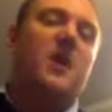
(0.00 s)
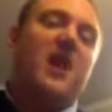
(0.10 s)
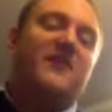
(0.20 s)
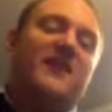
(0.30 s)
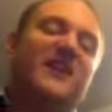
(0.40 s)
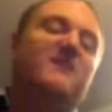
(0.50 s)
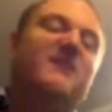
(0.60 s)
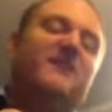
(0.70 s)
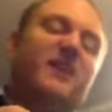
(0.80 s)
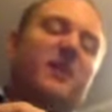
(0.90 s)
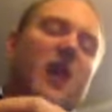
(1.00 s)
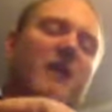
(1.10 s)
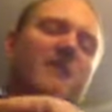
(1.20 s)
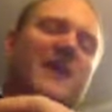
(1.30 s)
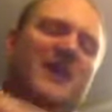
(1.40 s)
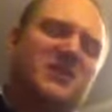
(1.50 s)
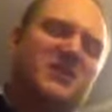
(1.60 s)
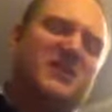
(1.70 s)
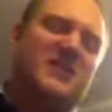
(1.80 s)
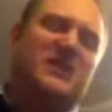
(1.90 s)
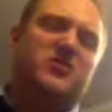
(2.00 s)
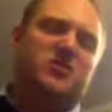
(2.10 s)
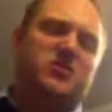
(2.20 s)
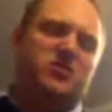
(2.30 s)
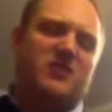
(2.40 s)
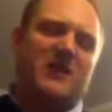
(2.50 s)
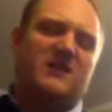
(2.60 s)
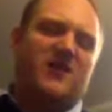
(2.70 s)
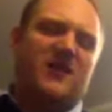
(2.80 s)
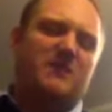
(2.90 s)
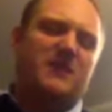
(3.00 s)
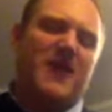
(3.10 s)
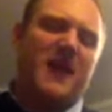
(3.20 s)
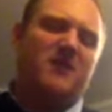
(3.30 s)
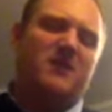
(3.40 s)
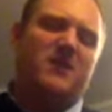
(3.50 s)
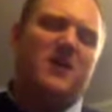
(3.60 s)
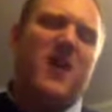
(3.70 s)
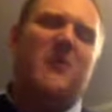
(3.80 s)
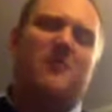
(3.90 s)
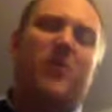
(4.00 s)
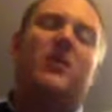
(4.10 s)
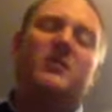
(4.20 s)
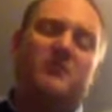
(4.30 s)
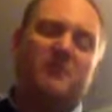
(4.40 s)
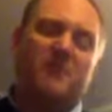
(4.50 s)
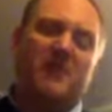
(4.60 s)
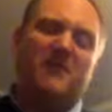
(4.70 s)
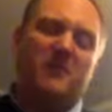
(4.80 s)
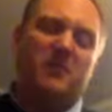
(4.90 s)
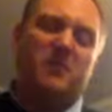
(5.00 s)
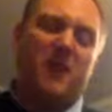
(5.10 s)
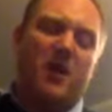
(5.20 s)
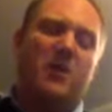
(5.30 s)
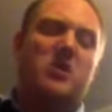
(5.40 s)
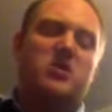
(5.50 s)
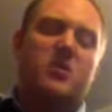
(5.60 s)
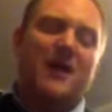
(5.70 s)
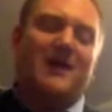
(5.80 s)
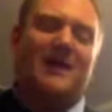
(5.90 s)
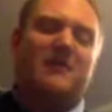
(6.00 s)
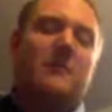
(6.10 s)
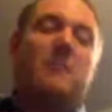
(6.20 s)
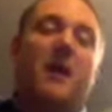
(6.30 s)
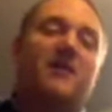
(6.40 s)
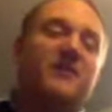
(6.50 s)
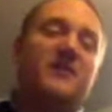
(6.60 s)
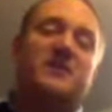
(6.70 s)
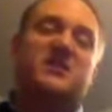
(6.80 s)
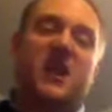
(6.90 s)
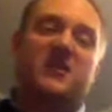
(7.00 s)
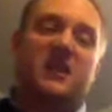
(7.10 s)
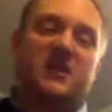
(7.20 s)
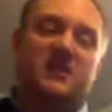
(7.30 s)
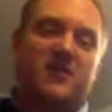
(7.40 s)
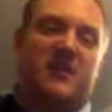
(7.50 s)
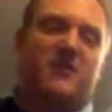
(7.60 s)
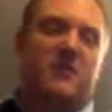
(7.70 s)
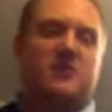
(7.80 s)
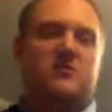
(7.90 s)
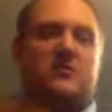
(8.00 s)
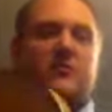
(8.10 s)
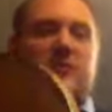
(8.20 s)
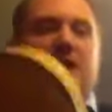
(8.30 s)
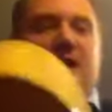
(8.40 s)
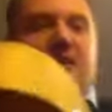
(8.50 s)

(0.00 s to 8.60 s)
if I leave my finger up, it actually is easier finger stretch. If I keep it down, I'm pulling my fingers apart. So I leave it above. It doesn't touch anything. So if you look at